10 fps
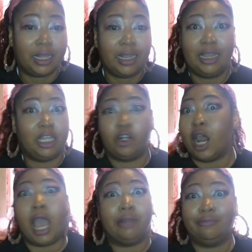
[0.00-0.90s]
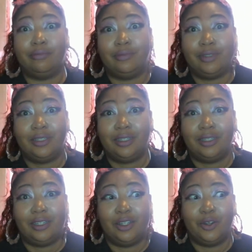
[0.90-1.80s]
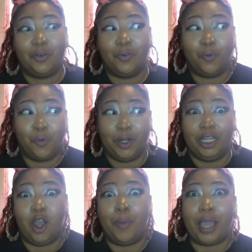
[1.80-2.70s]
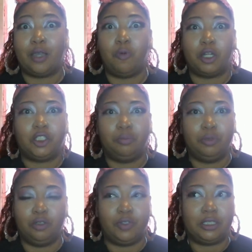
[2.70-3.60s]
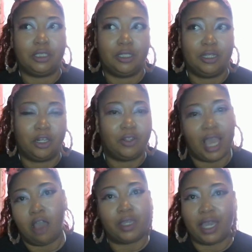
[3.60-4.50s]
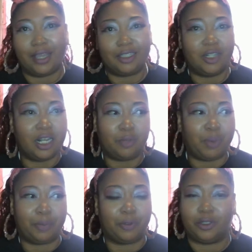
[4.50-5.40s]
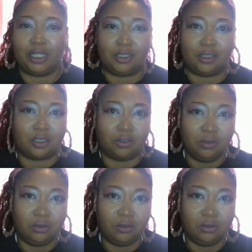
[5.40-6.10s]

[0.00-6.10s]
They're not. Really go back and watch the movies. They're the outcasts. They're not the popular kids in school.